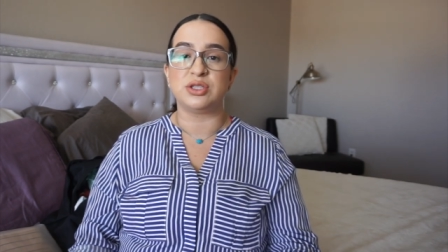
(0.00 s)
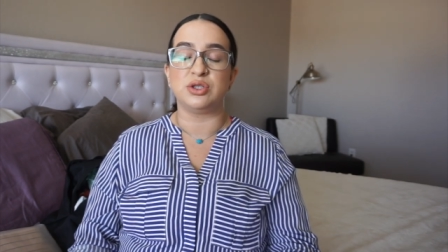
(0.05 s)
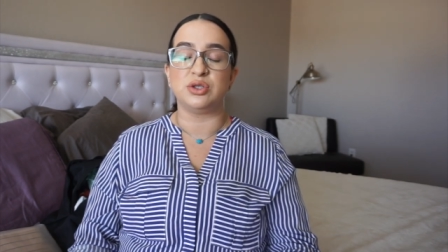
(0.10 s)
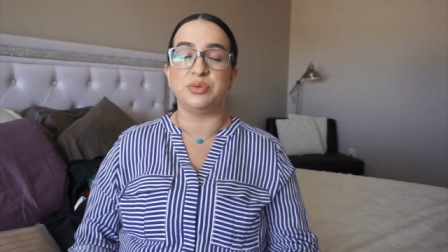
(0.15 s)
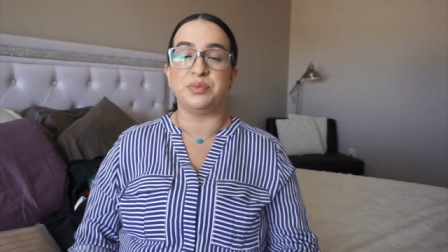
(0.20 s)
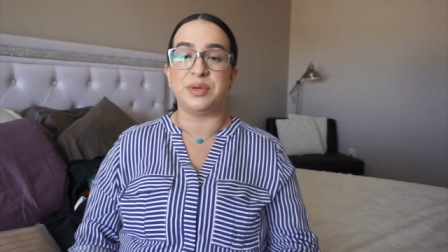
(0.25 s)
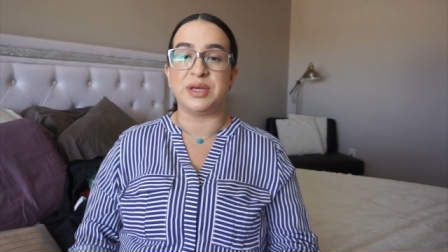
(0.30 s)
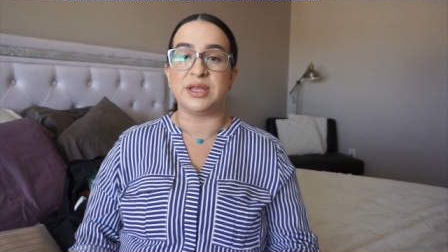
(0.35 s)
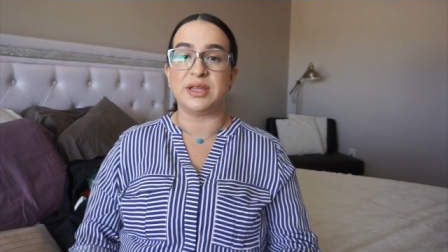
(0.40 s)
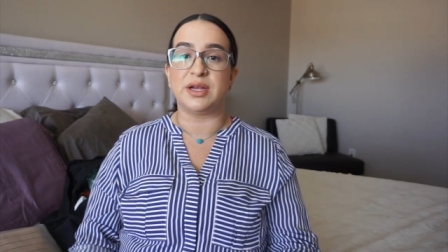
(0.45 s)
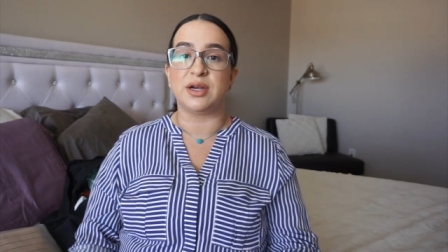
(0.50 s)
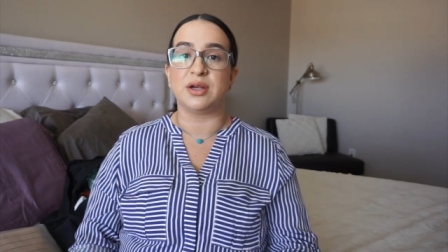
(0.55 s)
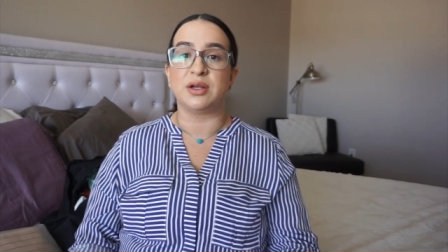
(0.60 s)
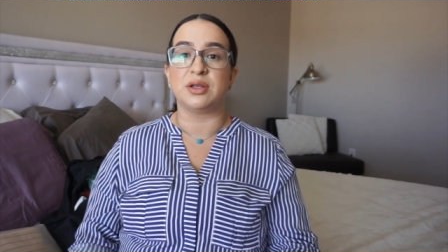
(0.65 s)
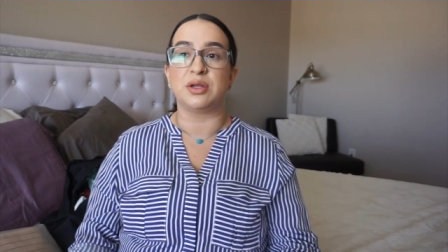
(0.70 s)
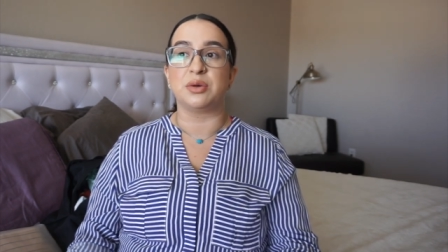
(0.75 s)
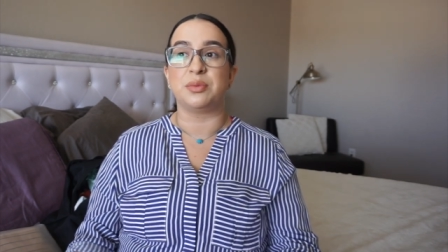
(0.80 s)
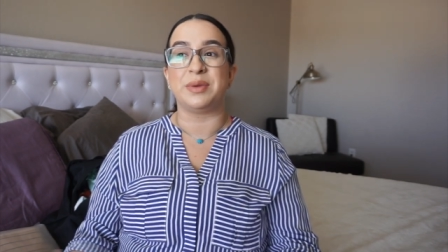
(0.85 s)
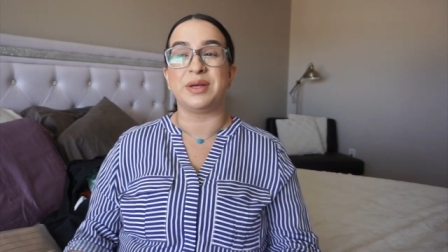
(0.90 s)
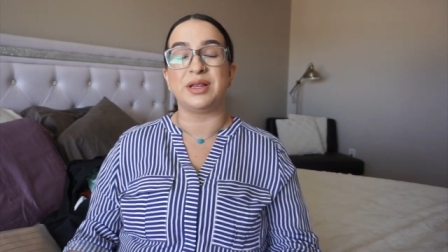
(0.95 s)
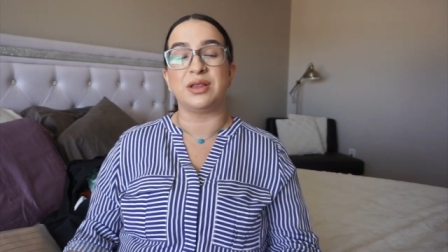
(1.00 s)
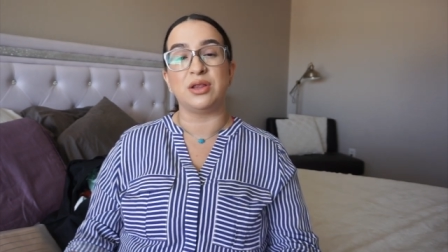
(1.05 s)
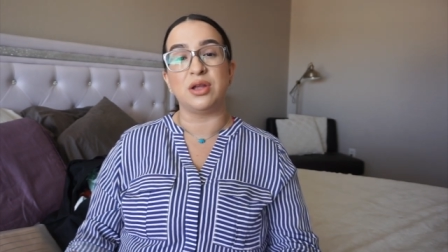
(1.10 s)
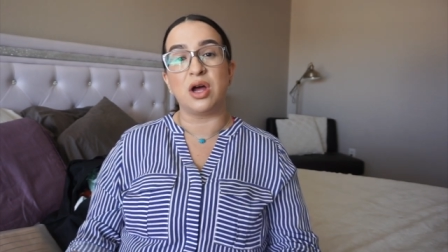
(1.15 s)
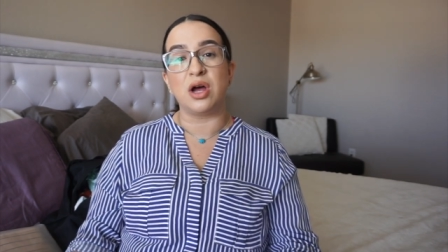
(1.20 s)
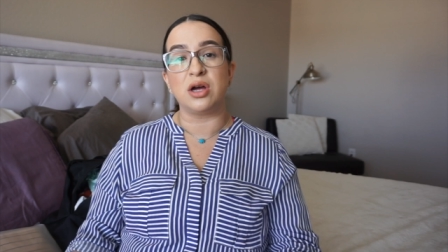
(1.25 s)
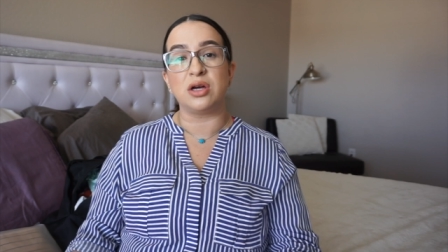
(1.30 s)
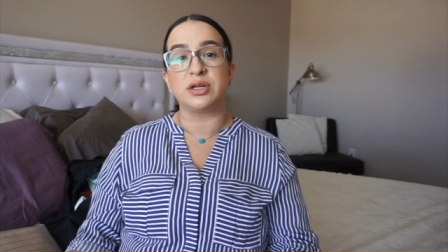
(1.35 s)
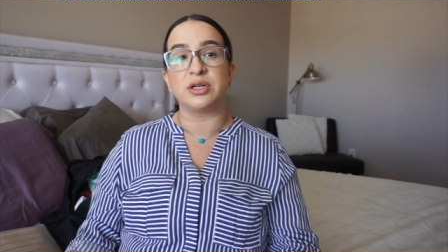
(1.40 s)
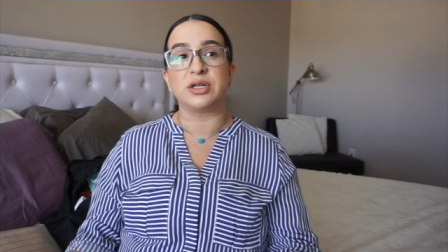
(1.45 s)
to be there a little bit
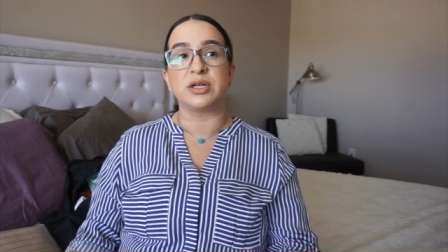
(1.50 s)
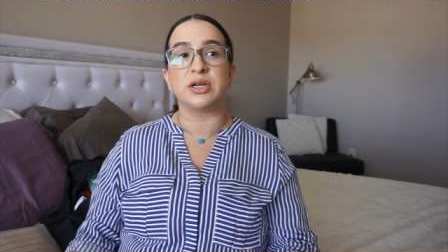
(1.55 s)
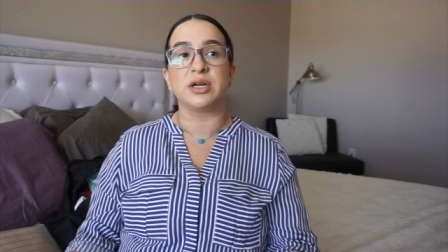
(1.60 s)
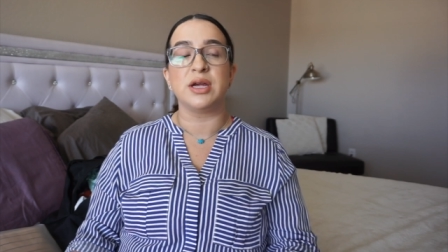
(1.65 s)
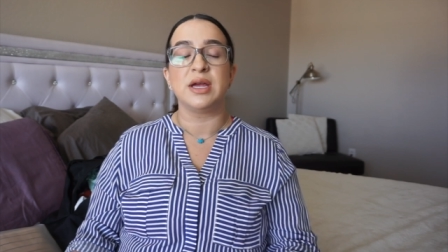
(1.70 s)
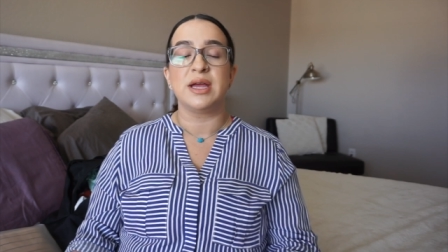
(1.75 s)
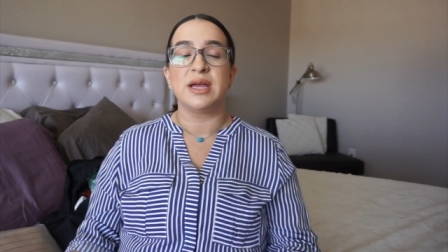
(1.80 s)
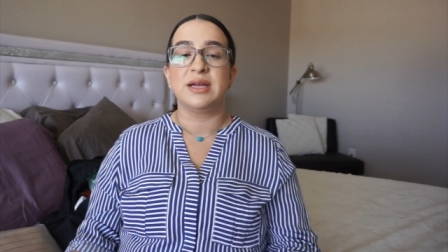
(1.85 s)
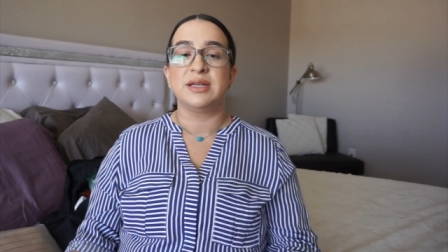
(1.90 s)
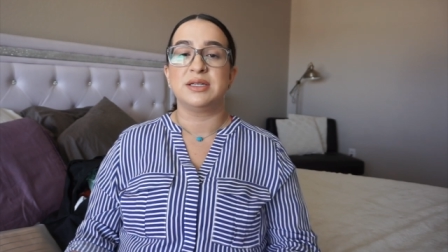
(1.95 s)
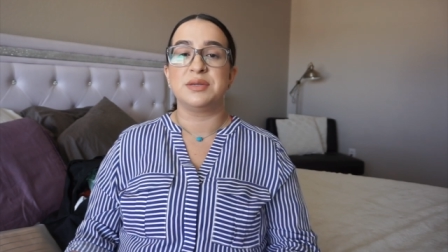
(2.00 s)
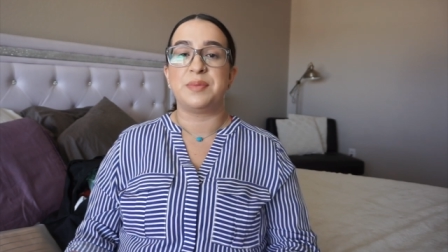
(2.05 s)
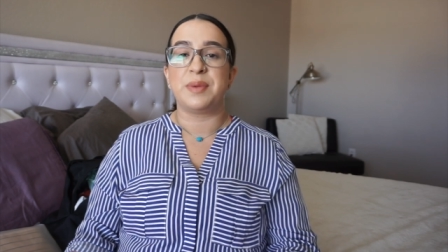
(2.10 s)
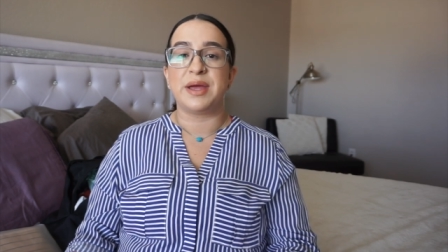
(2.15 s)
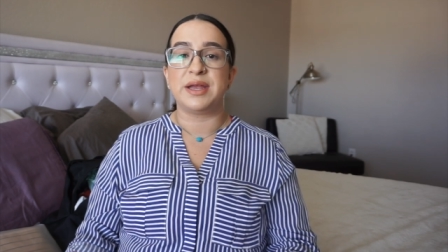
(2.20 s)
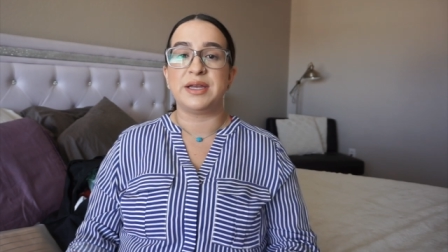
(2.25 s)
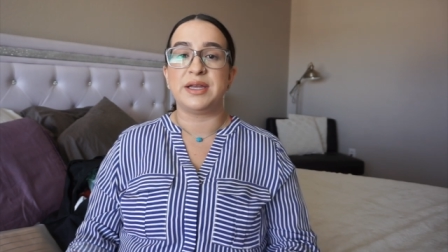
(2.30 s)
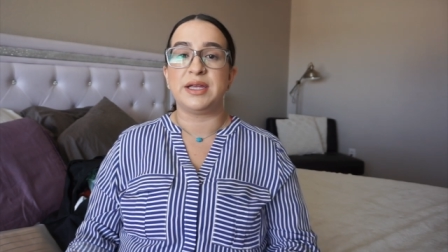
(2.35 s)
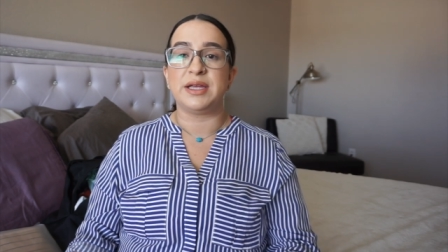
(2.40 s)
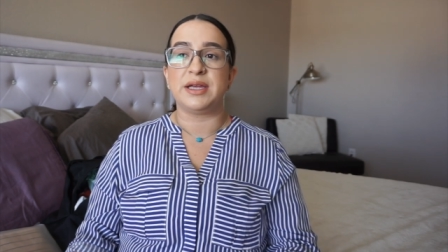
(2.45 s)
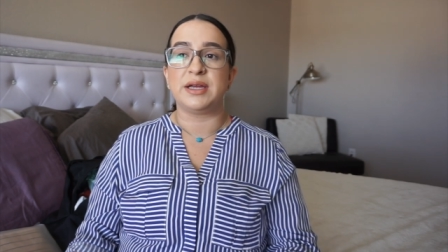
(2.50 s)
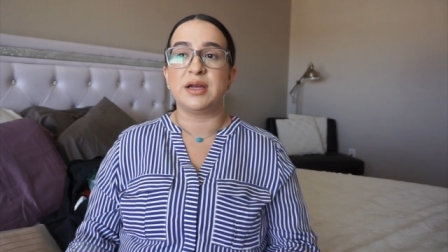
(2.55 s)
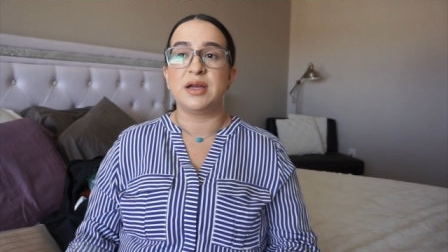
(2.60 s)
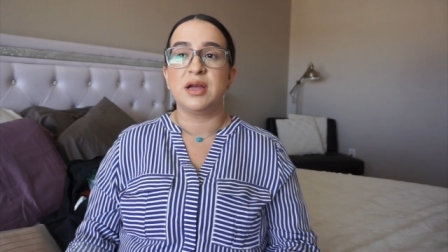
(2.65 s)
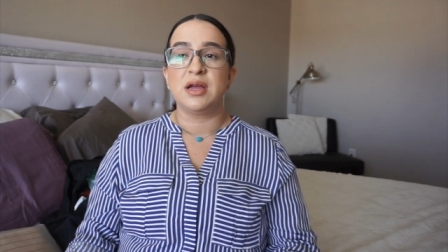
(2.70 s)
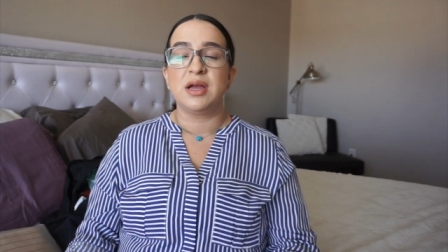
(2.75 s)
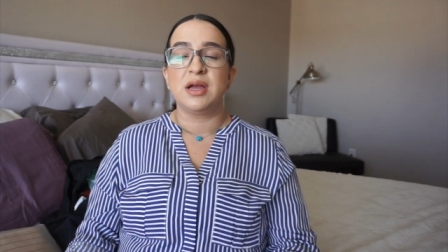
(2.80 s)
longer, depending